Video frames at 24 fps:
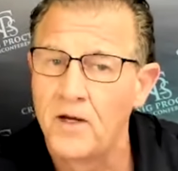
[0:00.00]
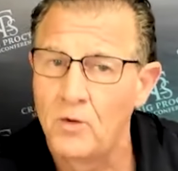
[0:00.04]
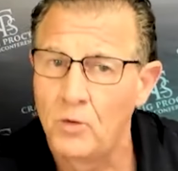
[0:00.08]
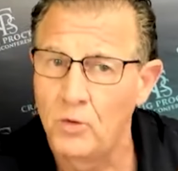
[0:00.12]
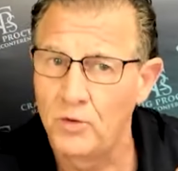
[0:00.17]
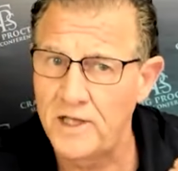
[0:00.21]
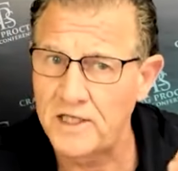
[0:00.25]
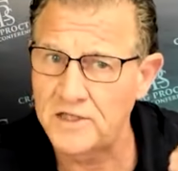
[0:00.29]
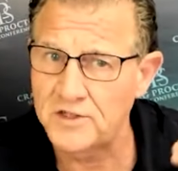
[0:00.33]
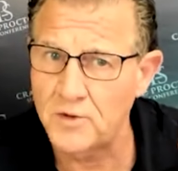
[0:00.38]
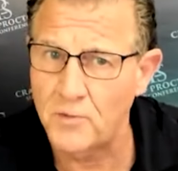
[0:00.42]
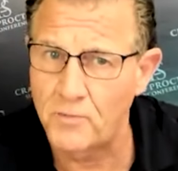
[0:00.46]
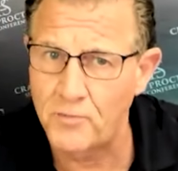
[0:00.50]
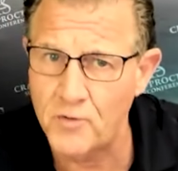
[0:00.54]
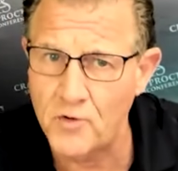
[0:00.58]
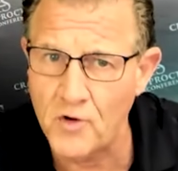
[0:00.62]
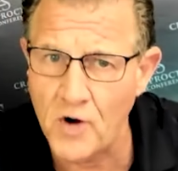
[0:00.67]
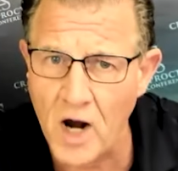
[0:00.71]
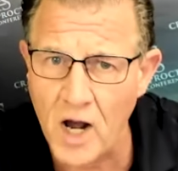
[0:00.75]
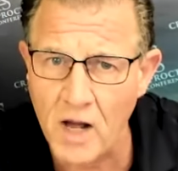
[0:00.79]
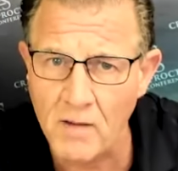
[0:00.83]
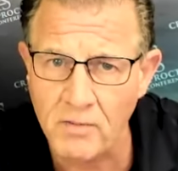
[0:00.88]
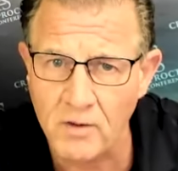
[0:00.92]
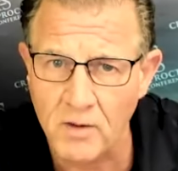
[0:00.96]
Well, that's a
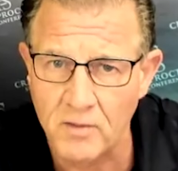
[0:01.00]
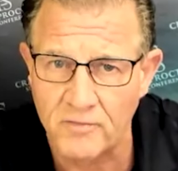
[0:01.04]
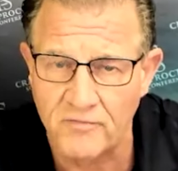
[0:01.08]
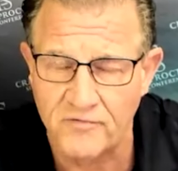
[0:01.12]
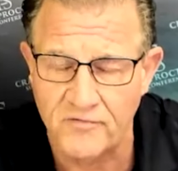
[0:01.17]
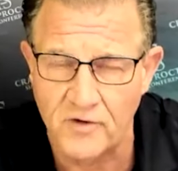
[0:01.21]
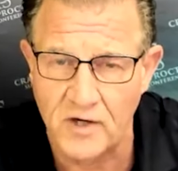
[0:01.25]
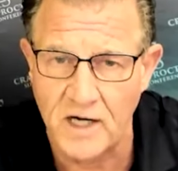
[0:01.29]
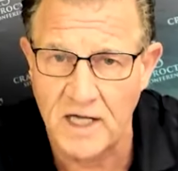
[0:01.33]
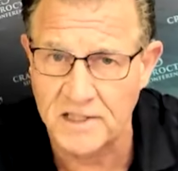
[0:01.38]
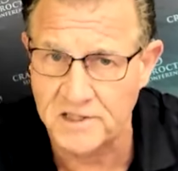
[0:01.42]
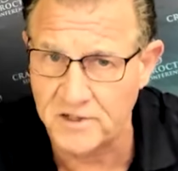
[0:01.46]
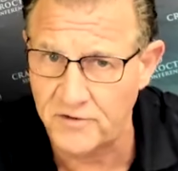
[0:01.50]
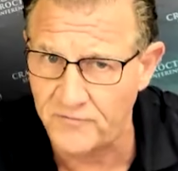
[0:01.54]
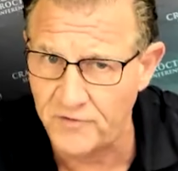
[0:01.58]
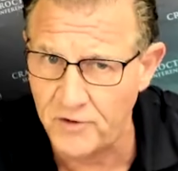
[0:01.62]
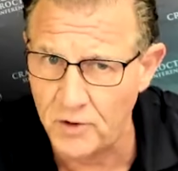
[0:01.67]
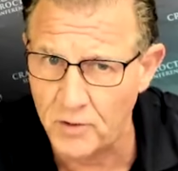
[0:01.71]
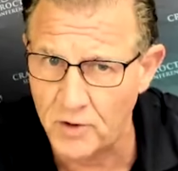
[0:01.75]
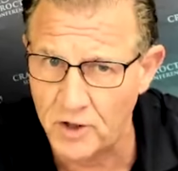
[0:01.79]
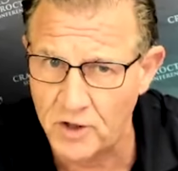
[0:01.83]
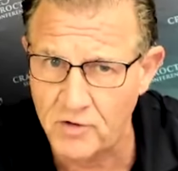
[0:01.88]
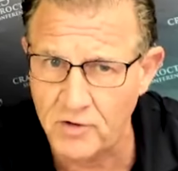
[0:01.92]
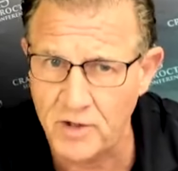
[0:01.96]
problem for us. If
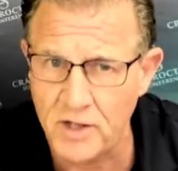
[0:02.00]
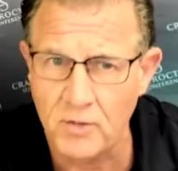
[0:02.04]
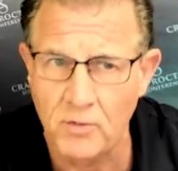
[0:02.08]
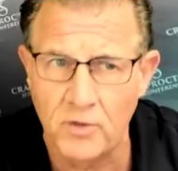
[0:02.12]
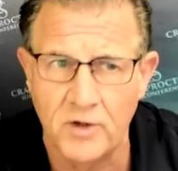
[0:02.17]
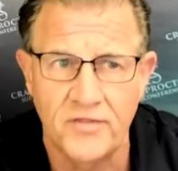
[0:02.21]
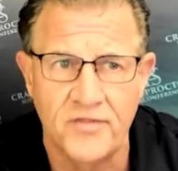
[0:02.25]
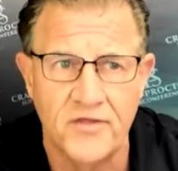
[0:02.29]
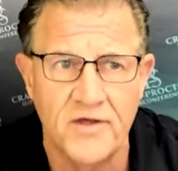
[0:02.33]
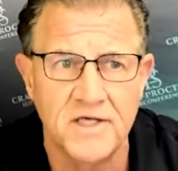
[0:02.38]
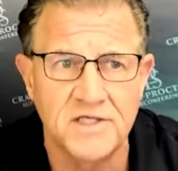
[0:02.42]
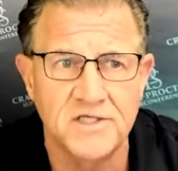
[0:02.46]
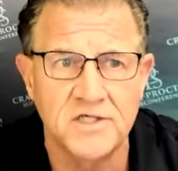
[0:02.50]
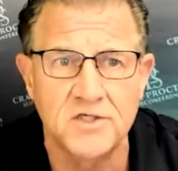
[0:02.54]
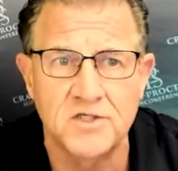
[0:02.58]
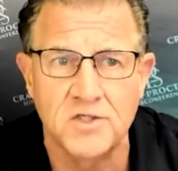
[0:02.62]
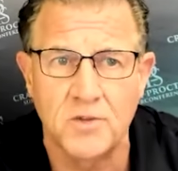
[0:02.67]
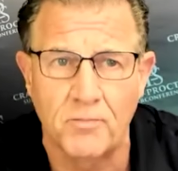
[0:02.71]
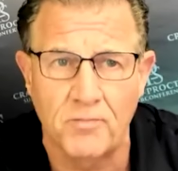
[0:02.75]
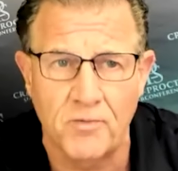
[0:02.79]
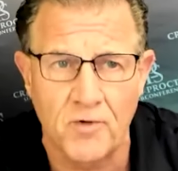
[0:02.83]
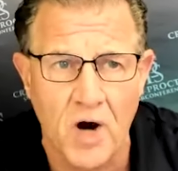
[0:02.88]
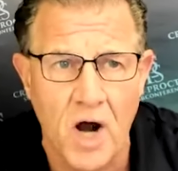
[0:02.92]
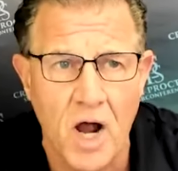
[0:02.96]
you agree with this, it's a
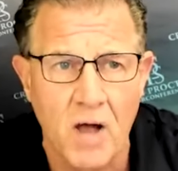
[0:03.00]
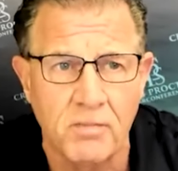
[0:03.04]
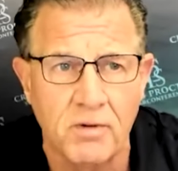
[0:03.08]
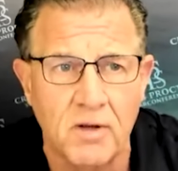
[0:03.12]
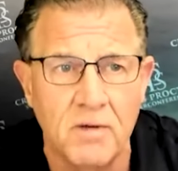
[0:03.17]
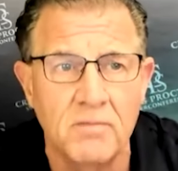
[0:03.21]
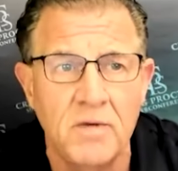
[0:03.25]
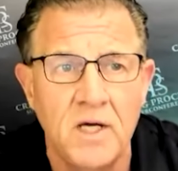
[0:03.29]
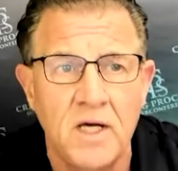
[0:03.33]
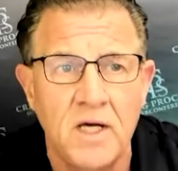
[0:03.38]
problem